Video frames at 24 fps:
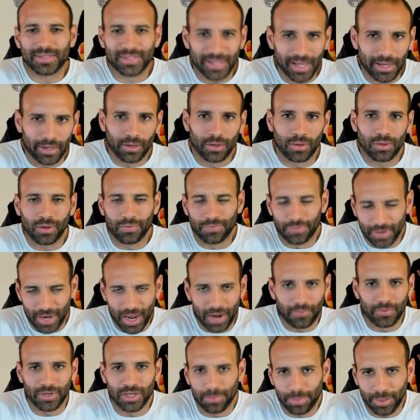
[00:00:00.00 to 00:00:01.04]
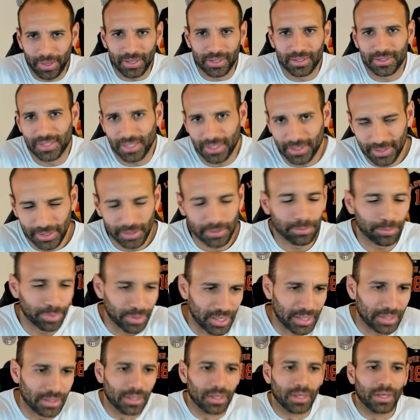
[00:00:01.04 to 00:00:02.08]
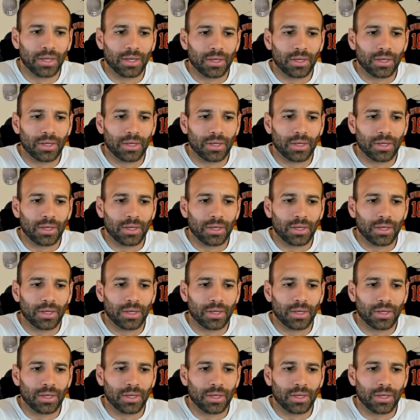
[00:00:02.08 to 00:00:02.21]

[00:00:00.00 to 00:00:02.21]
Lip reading: subtle if you're not really paying attention, but